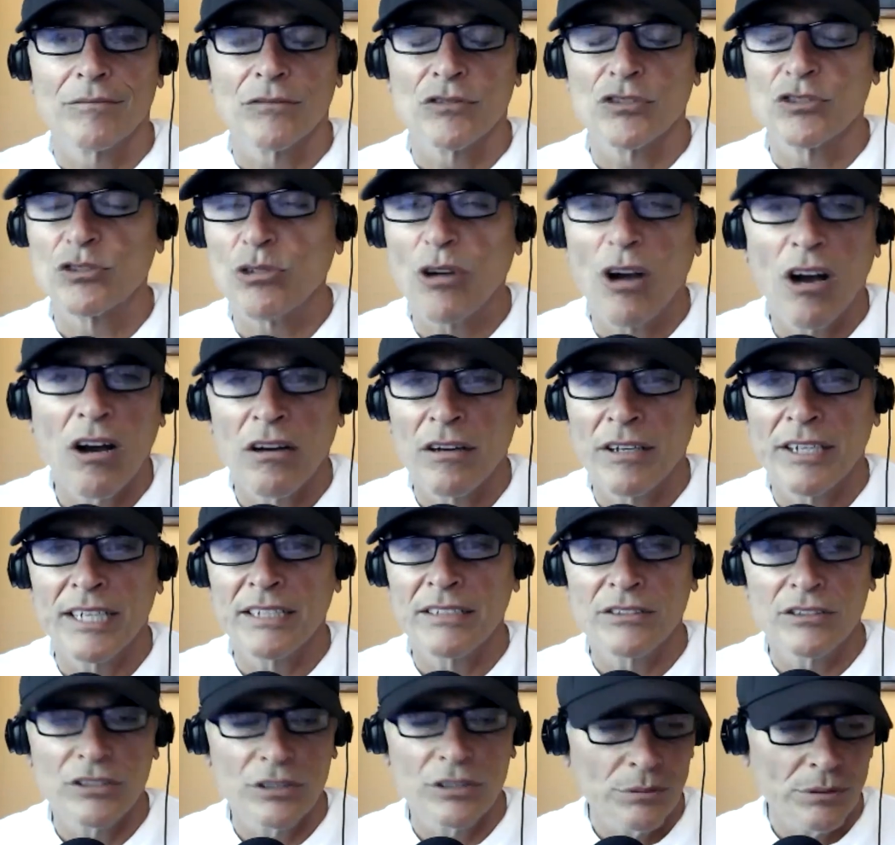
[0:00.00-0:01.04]
drawn
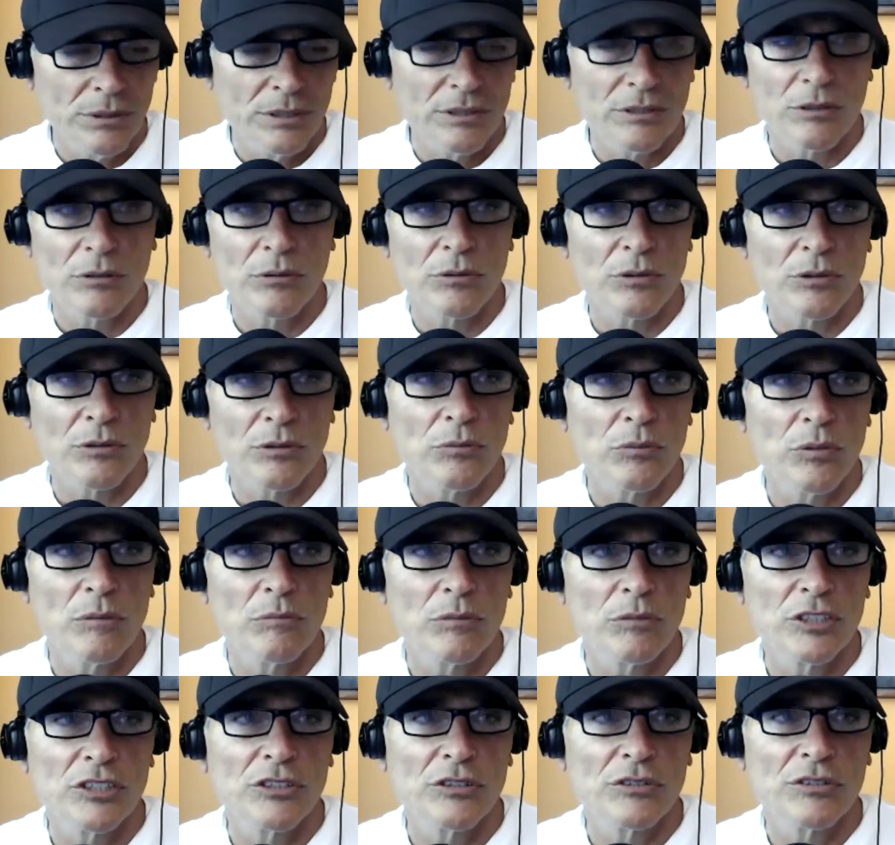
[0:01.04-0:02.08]
into it, or, or
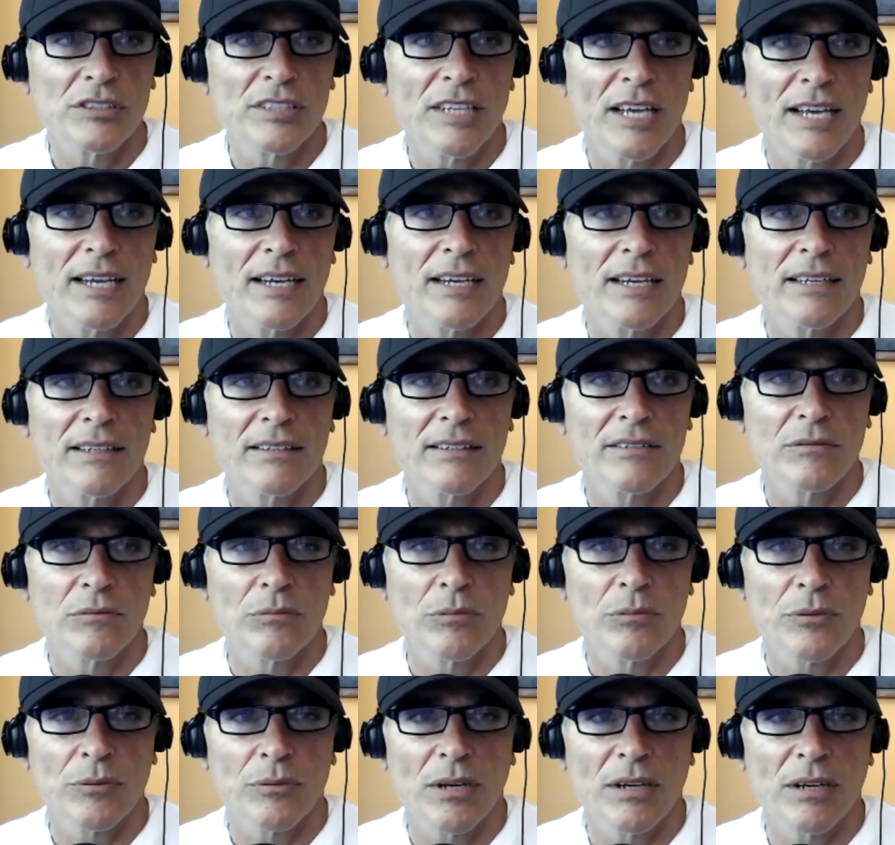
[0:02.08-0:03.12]
what would you say?
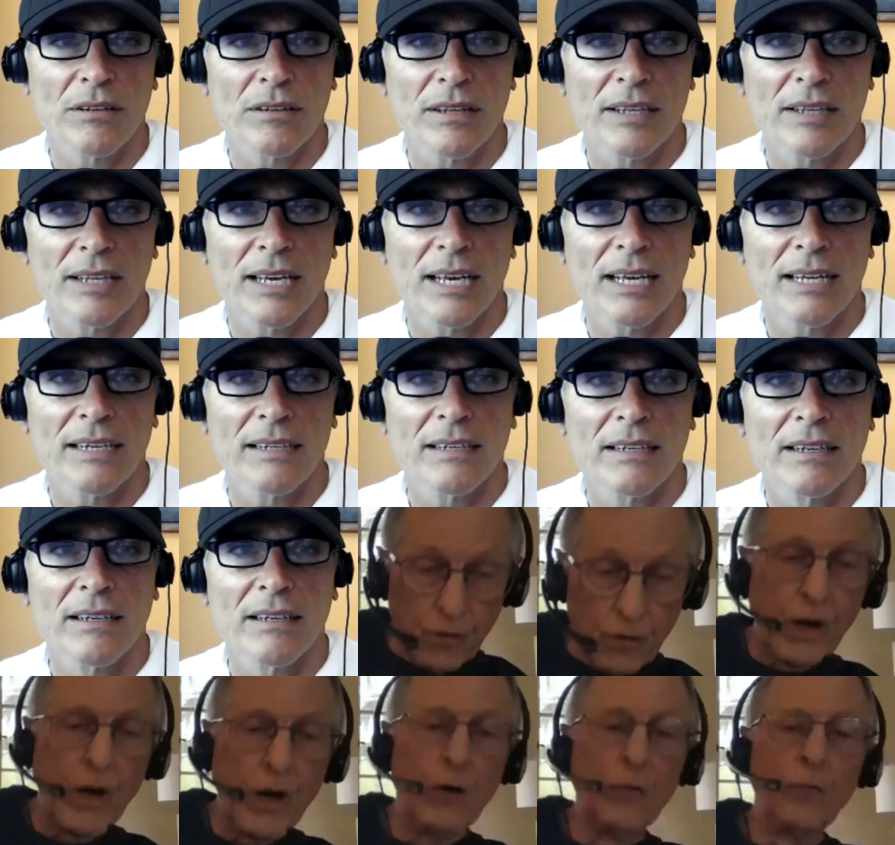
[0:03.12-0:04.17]
with regard to that. Uh,
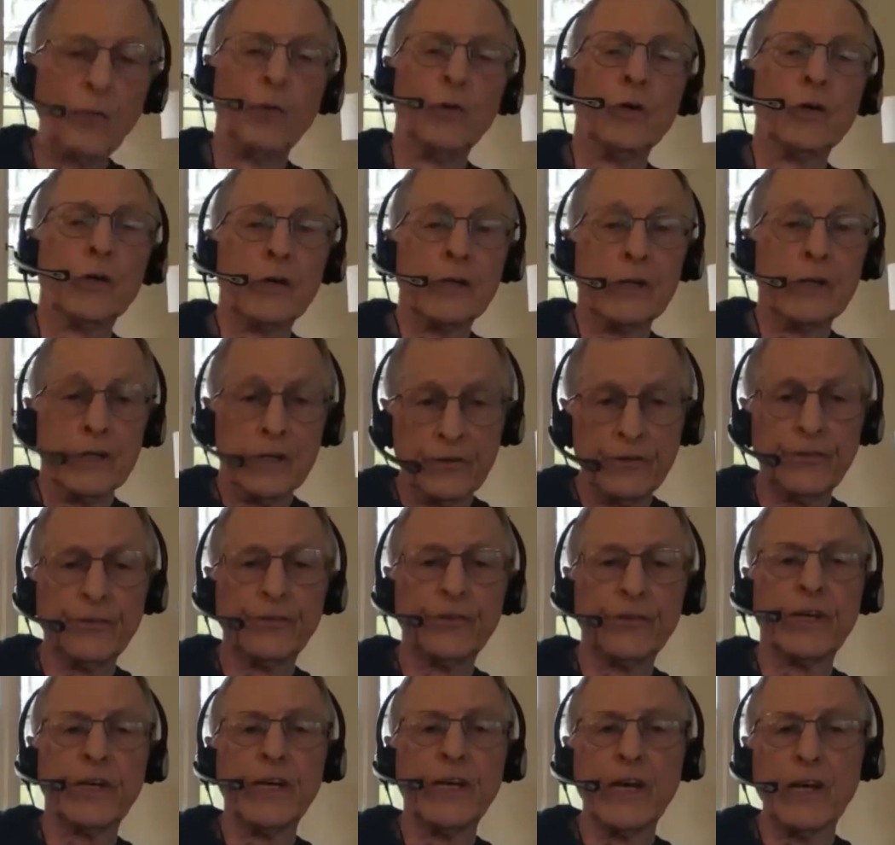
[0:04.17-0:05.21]
I would. And this is,
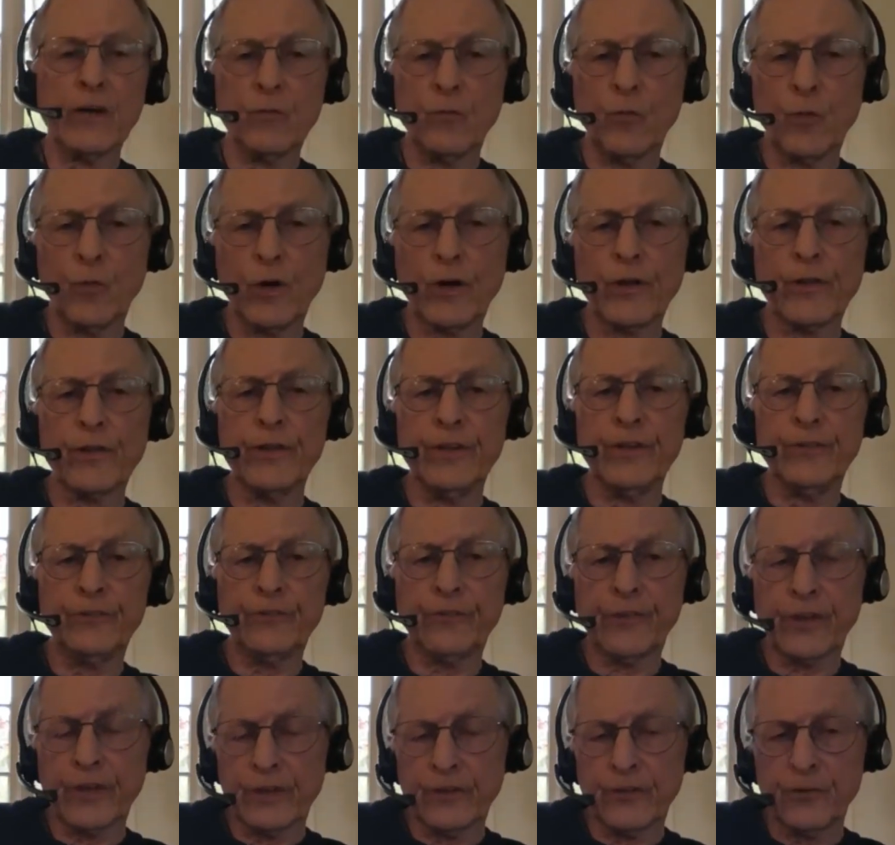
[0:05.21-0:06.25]
again, one of these
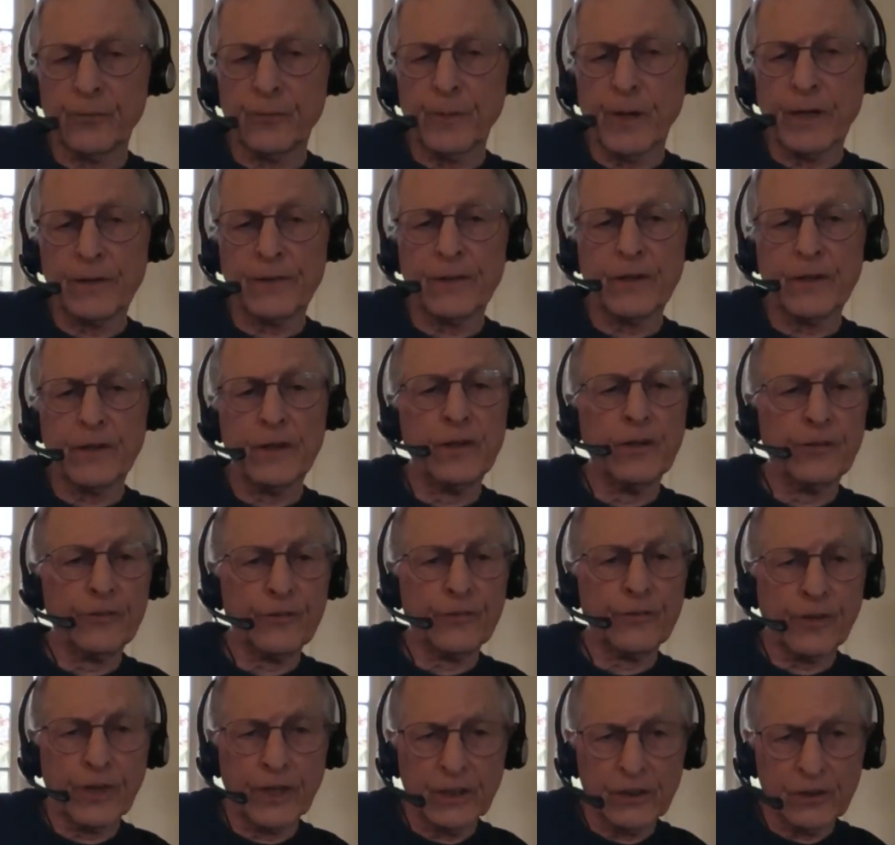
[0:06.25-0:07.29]
things about the
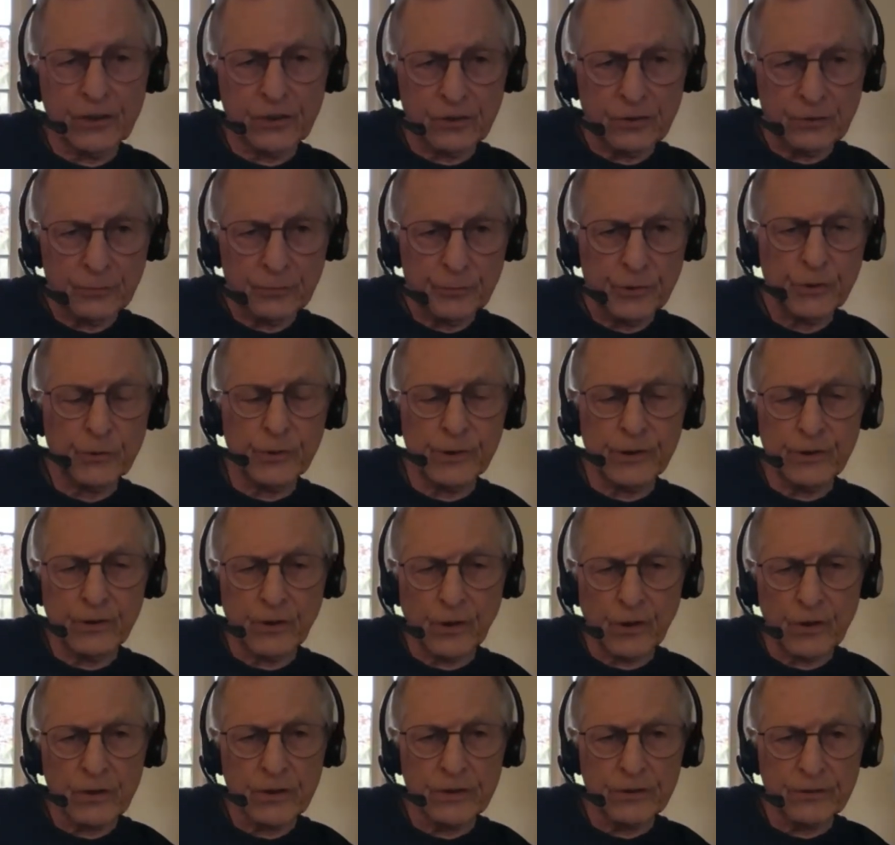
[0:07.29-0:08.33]
distinction between
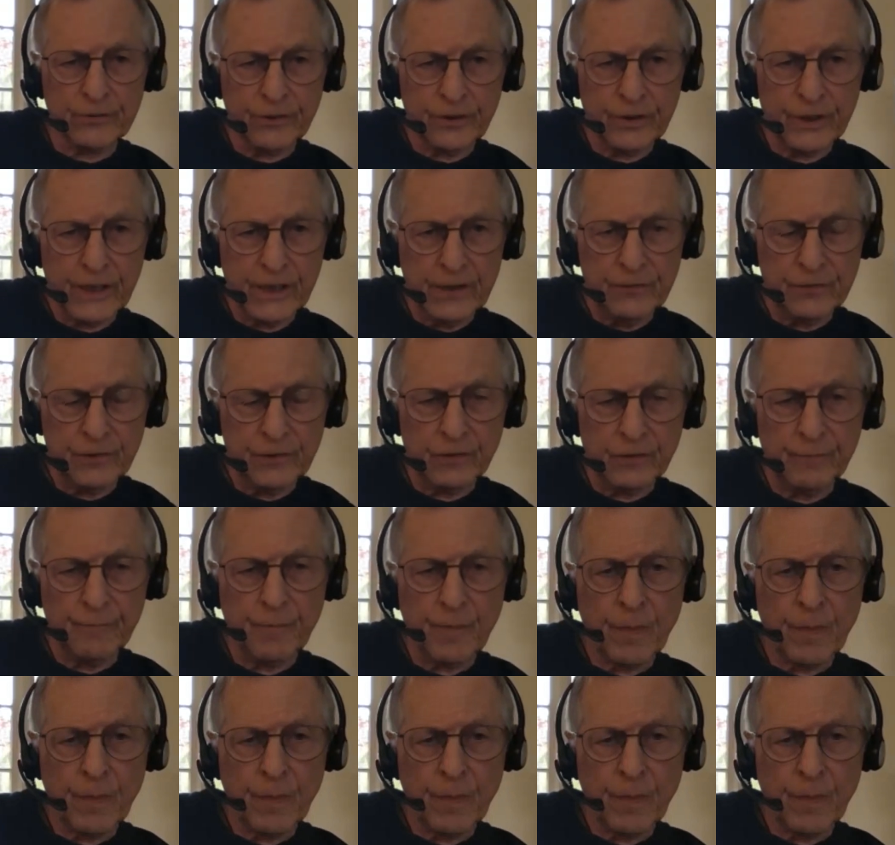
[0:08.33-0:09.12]
darkness and evil.